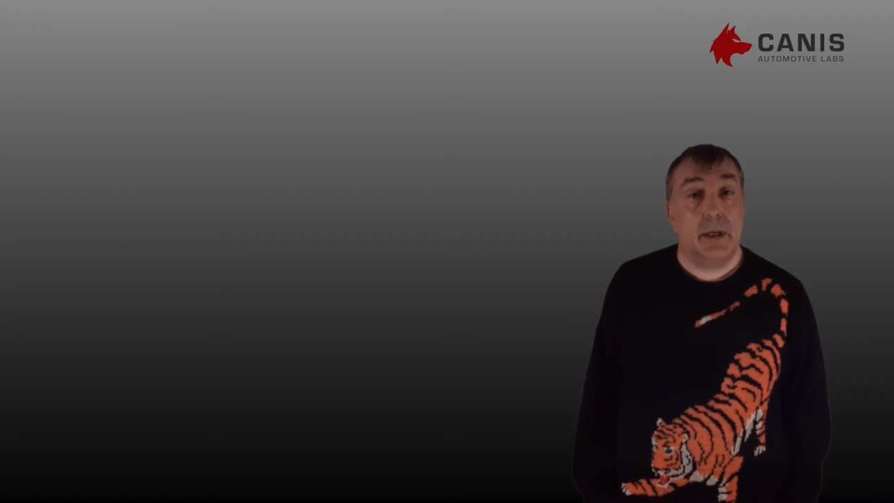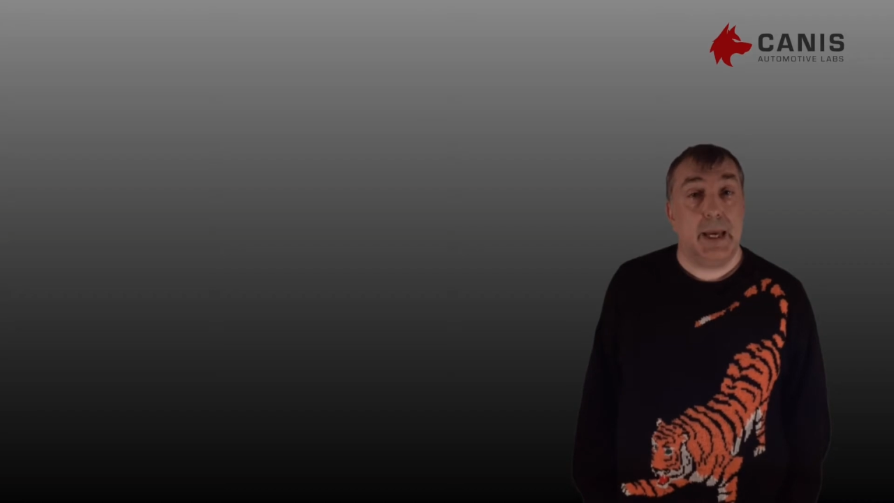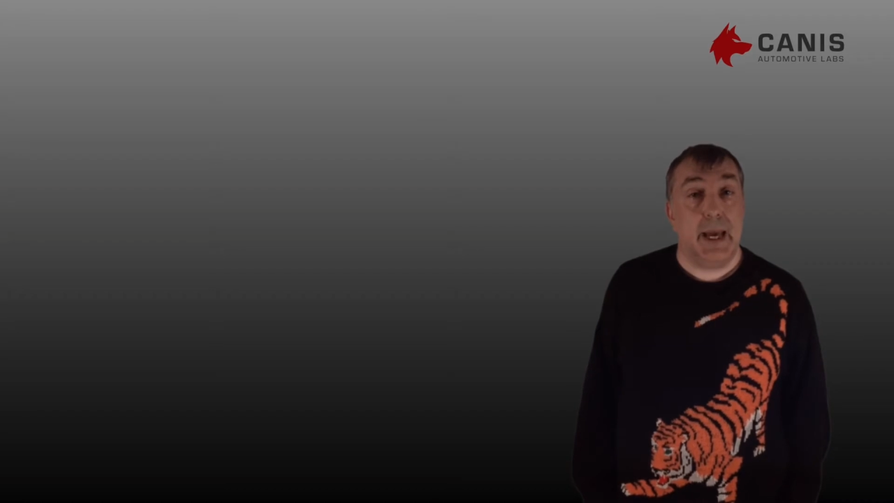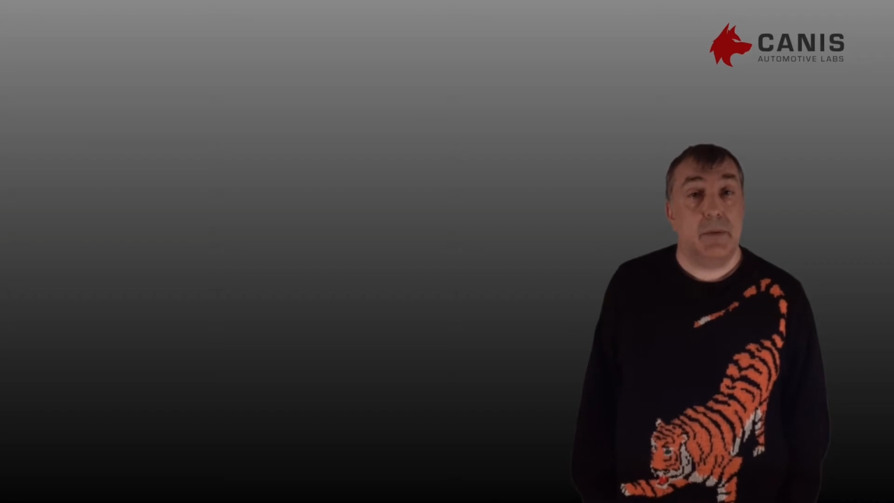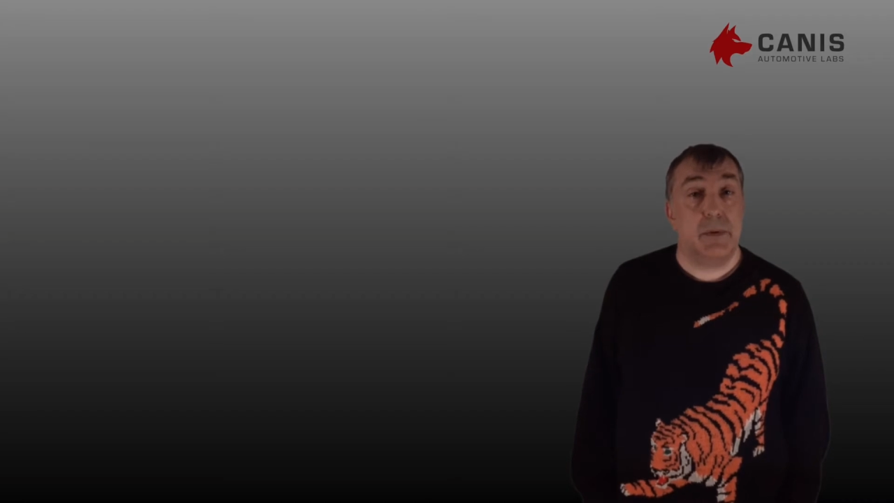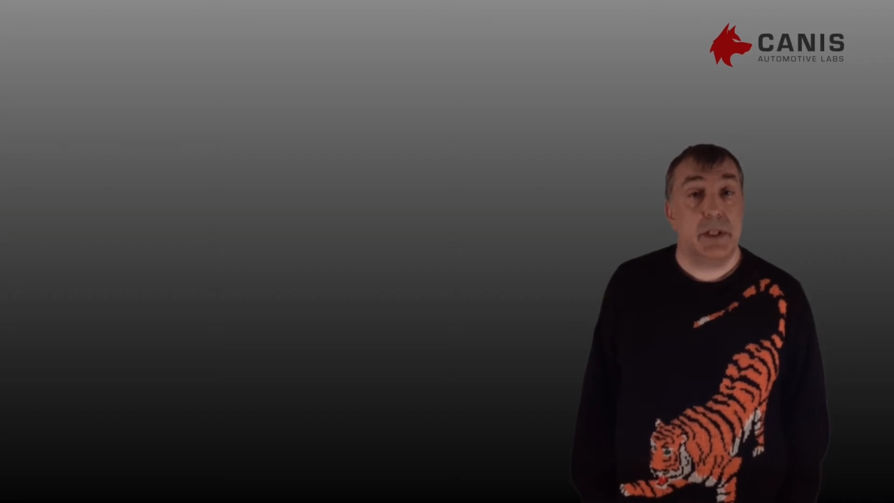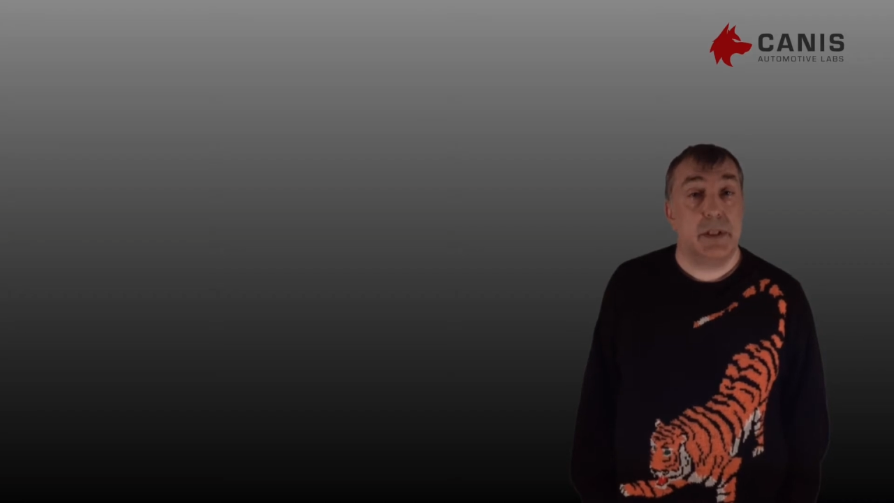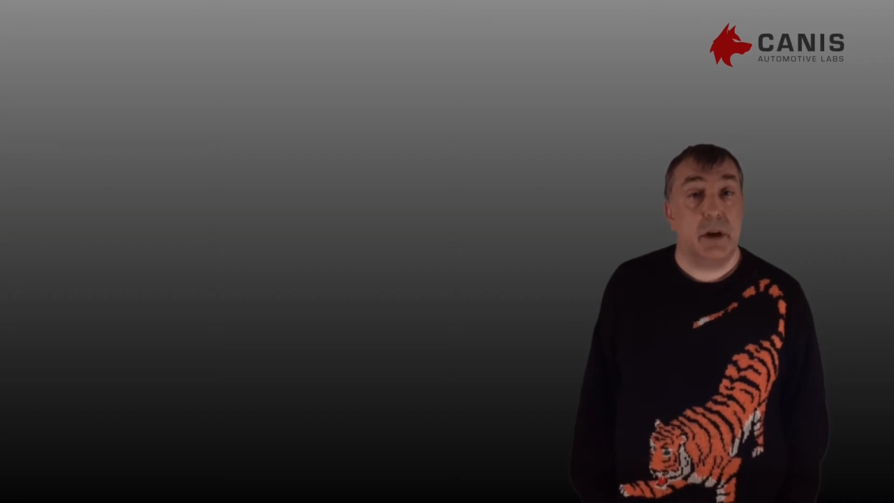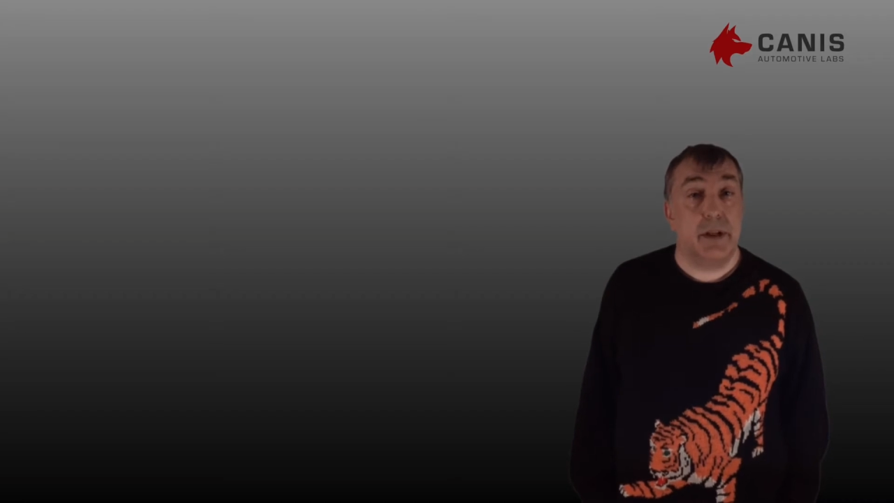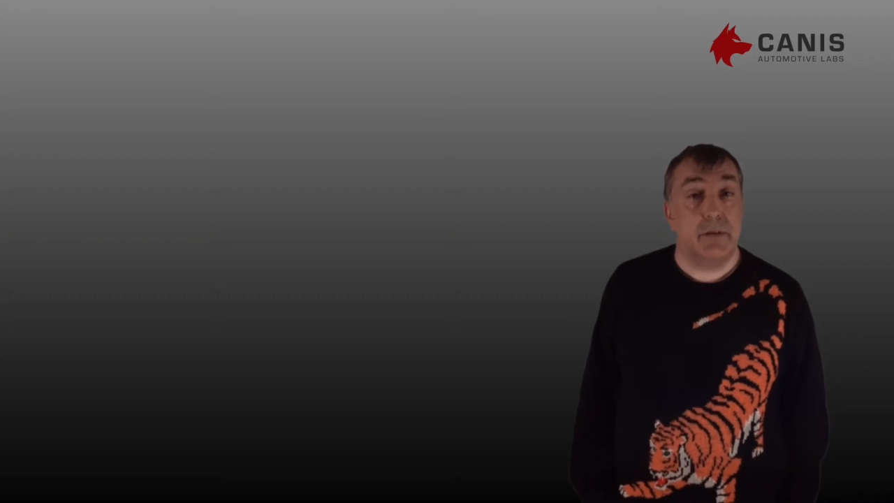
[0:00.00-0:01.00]
CAN was
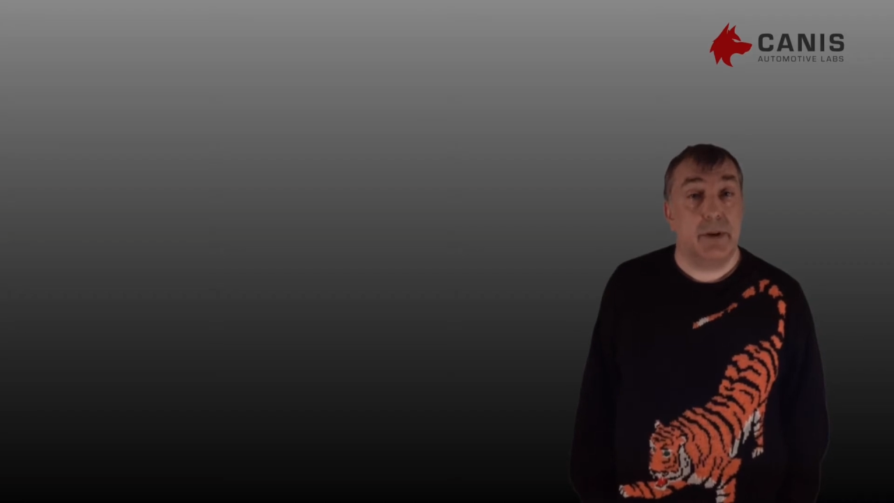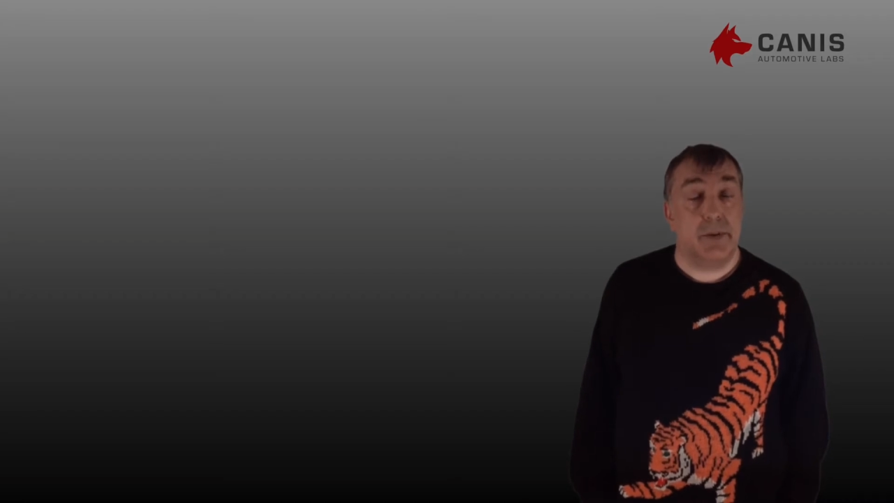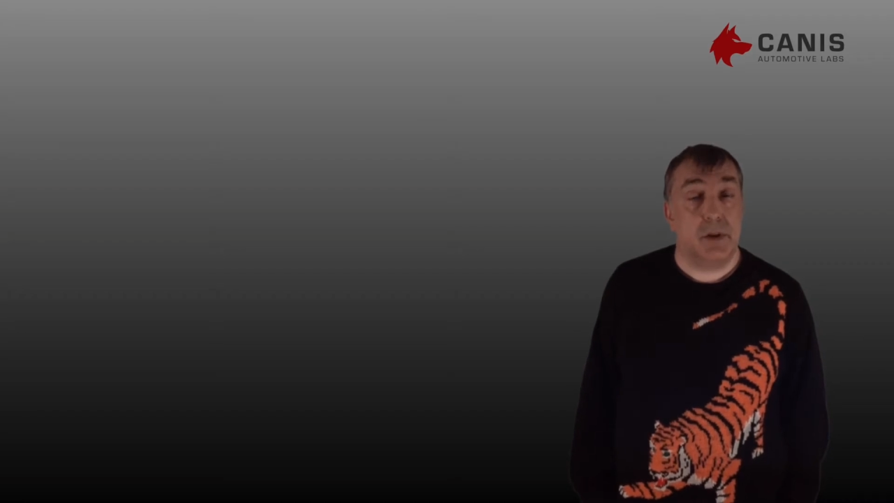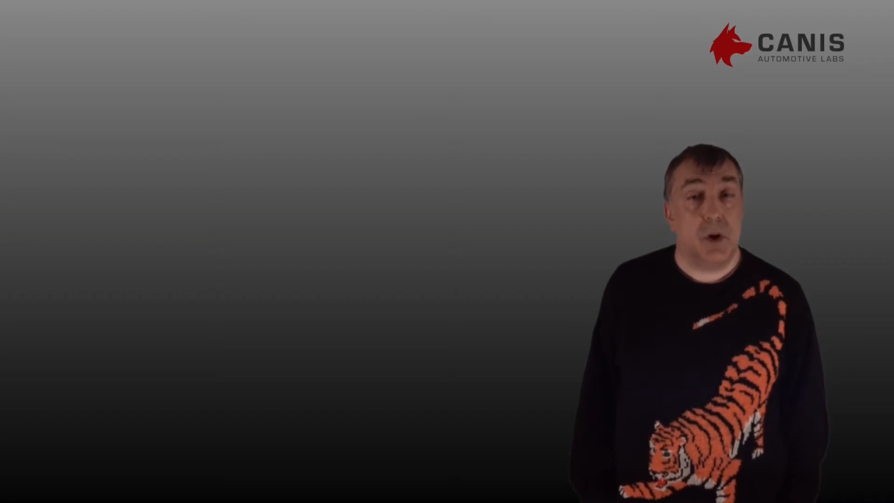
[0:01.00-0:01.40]
designed around the